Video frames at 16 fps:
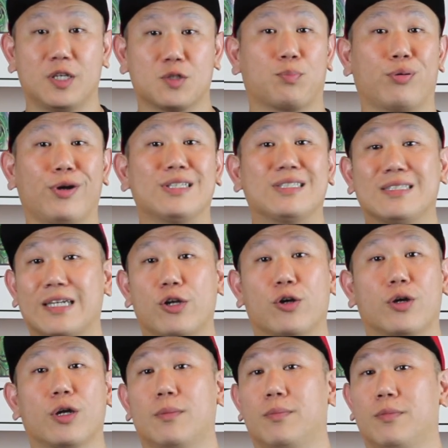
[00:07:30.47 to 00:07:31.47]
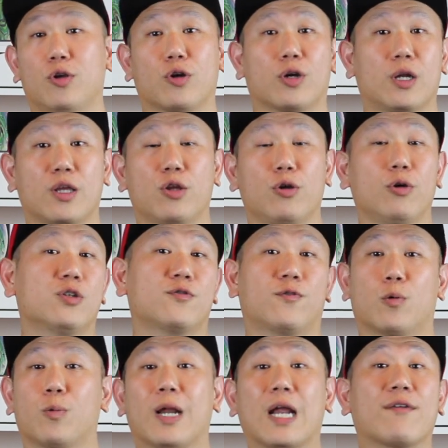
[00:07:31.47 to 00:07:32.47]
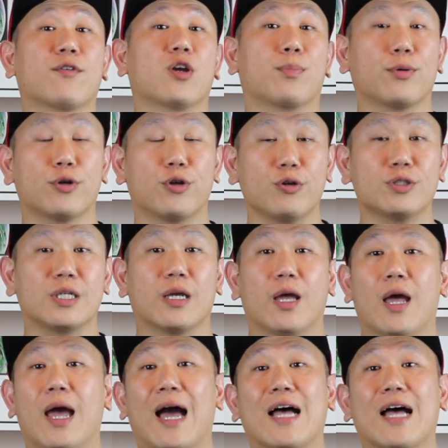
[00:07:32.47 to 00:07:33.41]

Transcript: prints that you're gonna use for whatever you're producing.